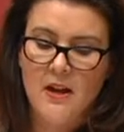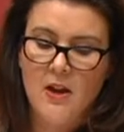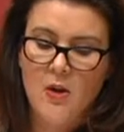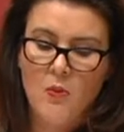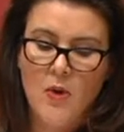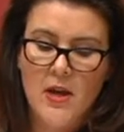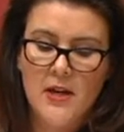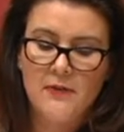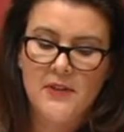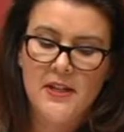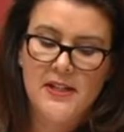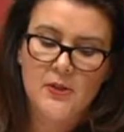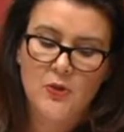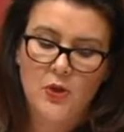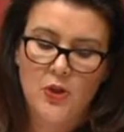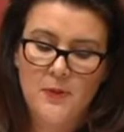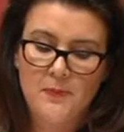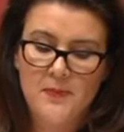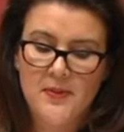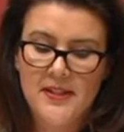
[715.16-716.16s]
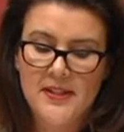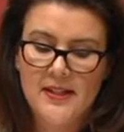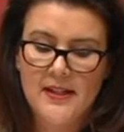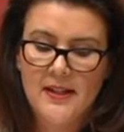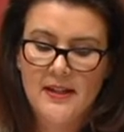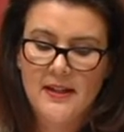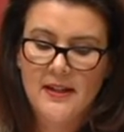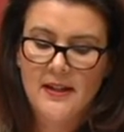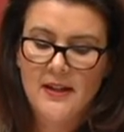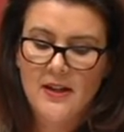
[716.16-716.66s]
One of these groups
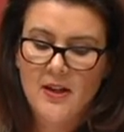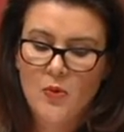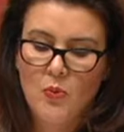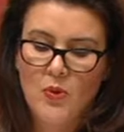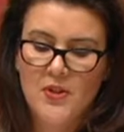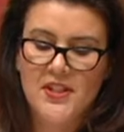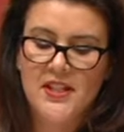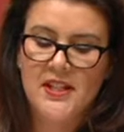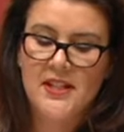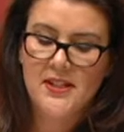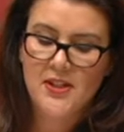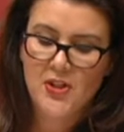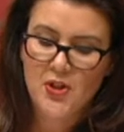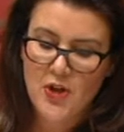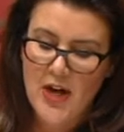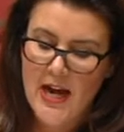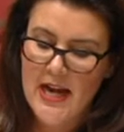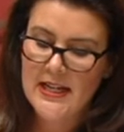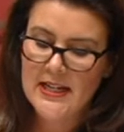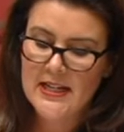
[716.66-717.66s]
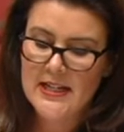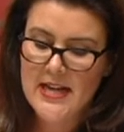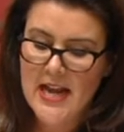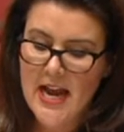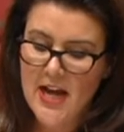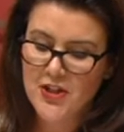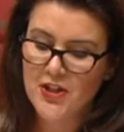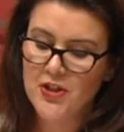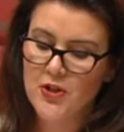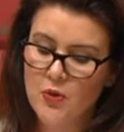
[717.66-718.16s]
was the Australian
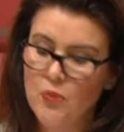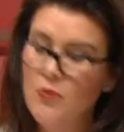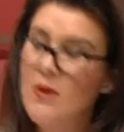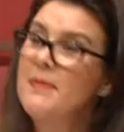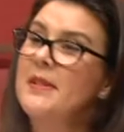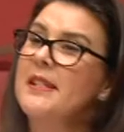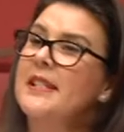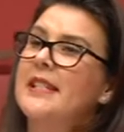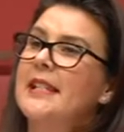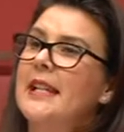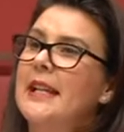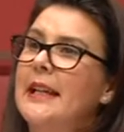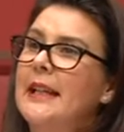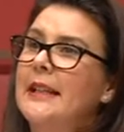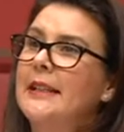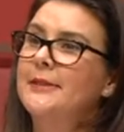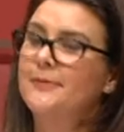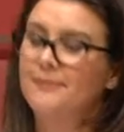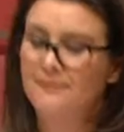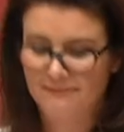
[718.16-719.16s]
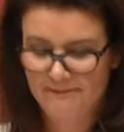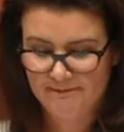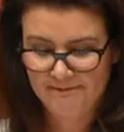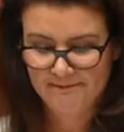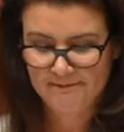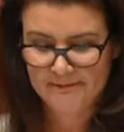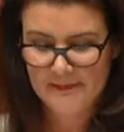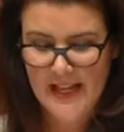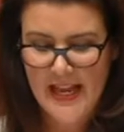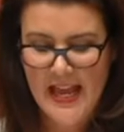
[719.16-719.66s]
National Women's League,
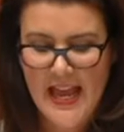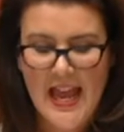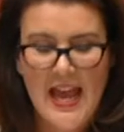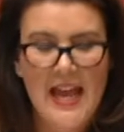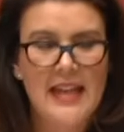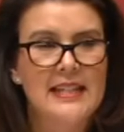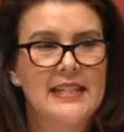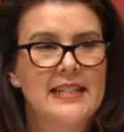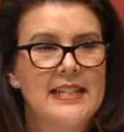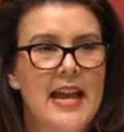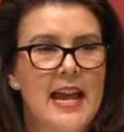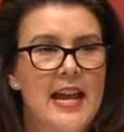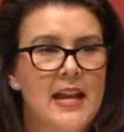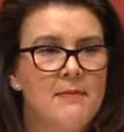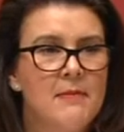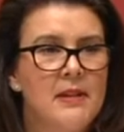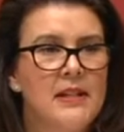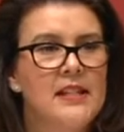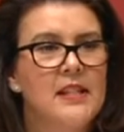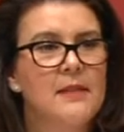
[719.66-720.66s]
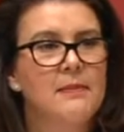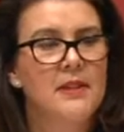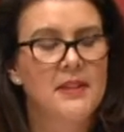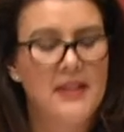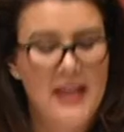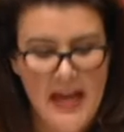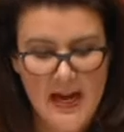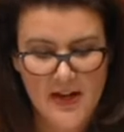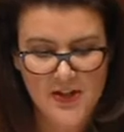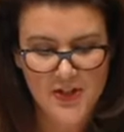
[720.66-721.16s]
and Dame Elizabeth
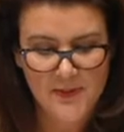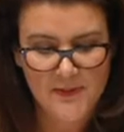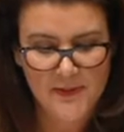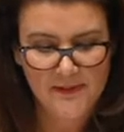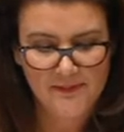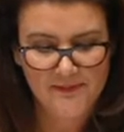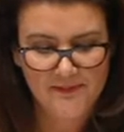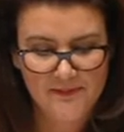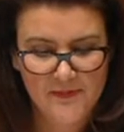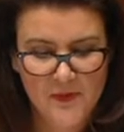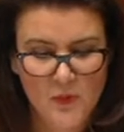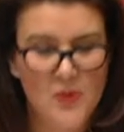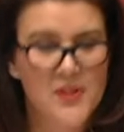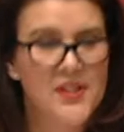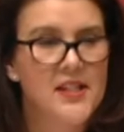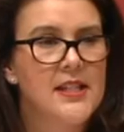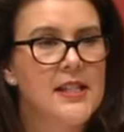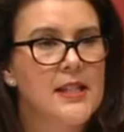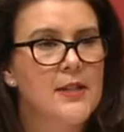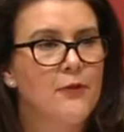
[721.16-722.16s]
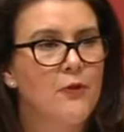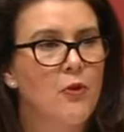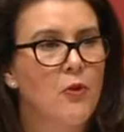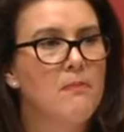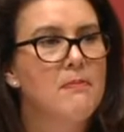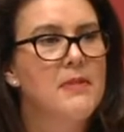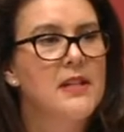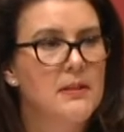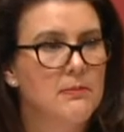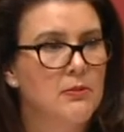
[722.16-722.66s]
Couchman was its
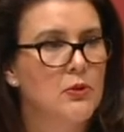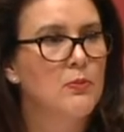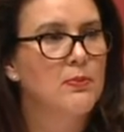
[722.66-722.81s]
formidable